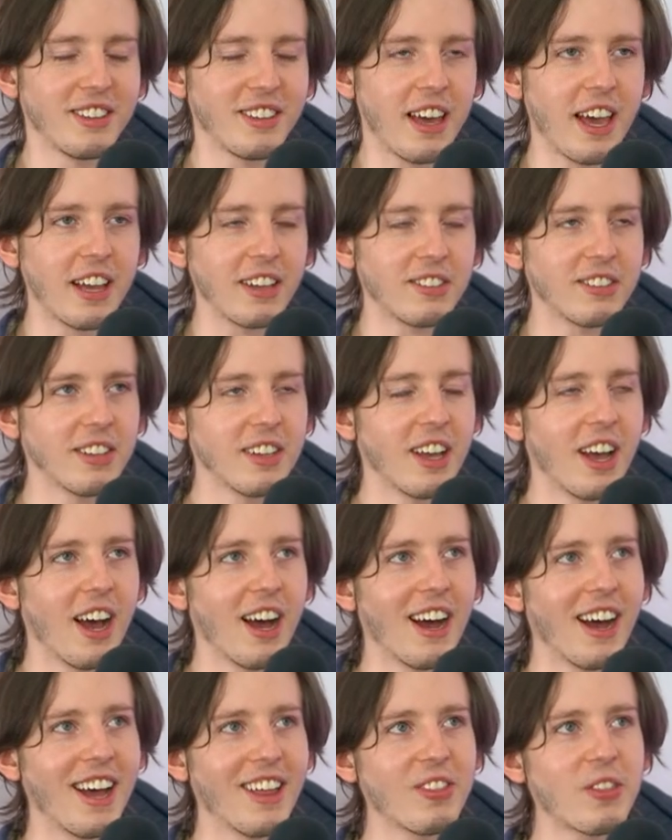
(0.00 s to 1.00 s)
thanks.
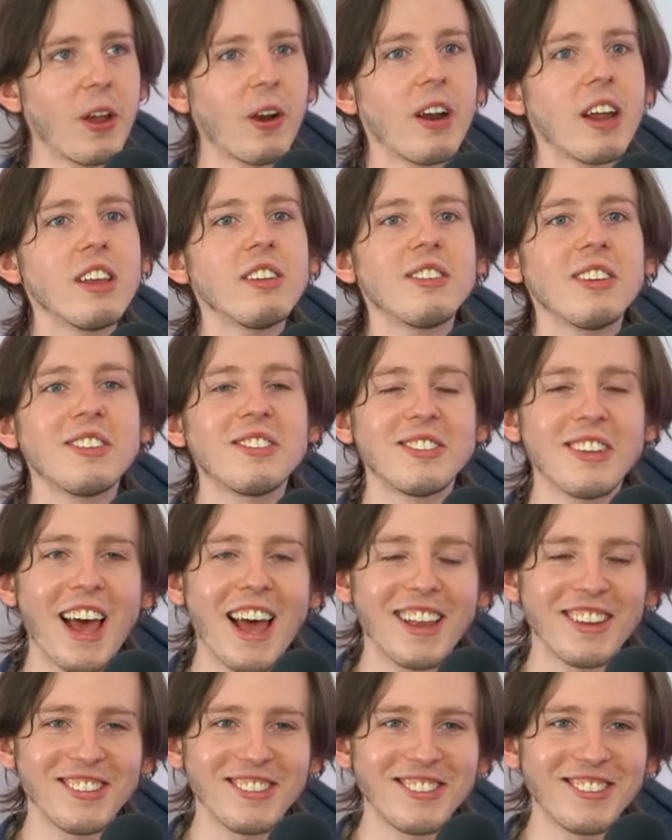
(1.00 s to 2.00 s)
Uh, there is a
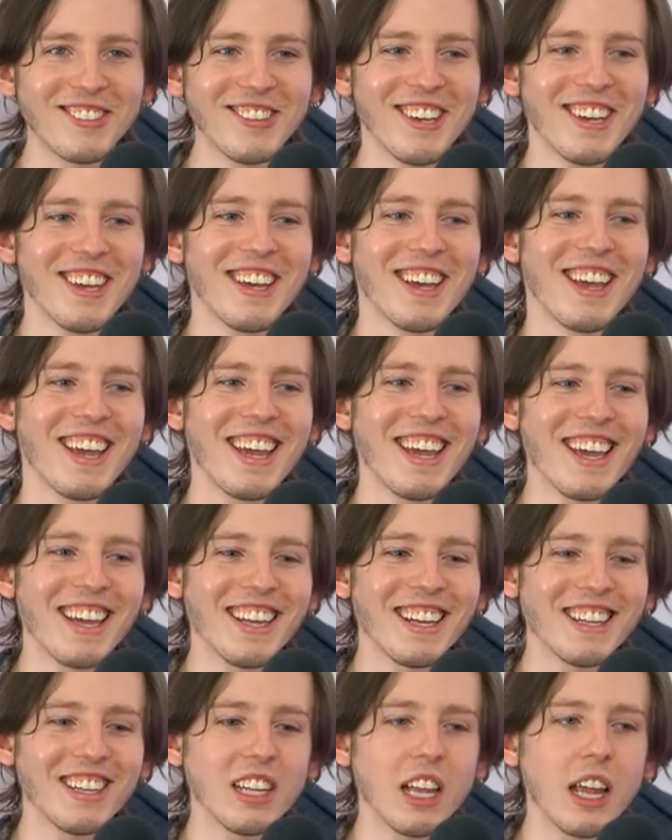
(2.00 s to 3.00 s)
sense in and